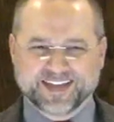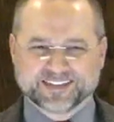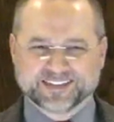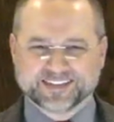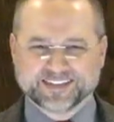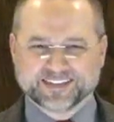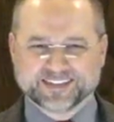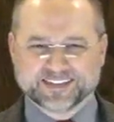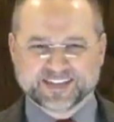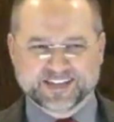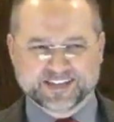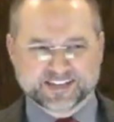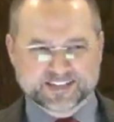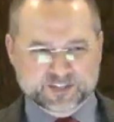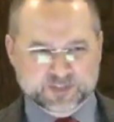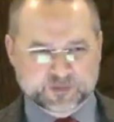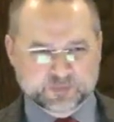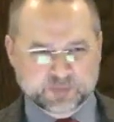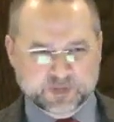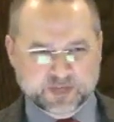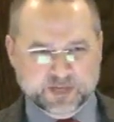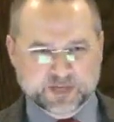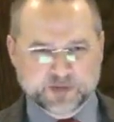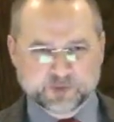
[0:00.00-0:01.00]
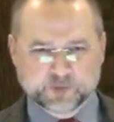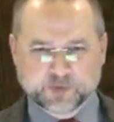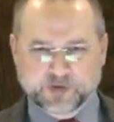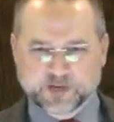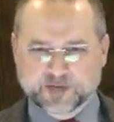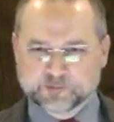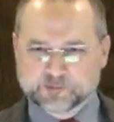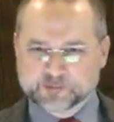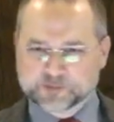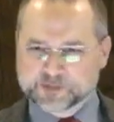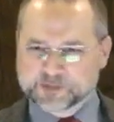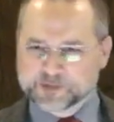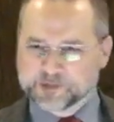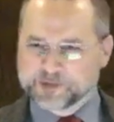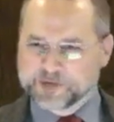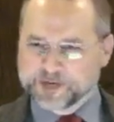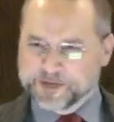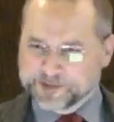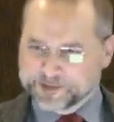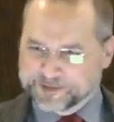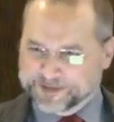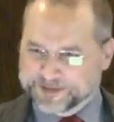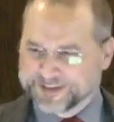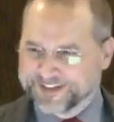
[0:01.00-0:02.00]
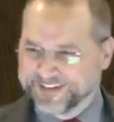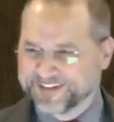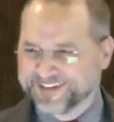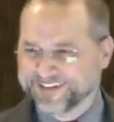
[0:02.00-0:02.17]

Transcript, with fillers: and then that explained why it was so hairy.